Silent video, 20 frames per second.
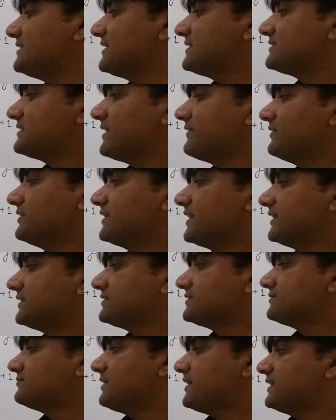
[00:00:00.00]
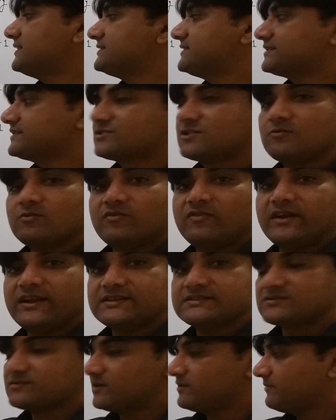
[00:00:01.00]
x I will get. Minus x cubed over
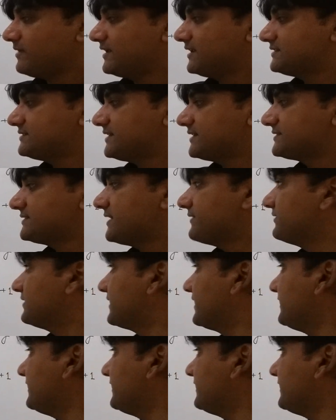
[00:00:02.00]
x squared minus x I will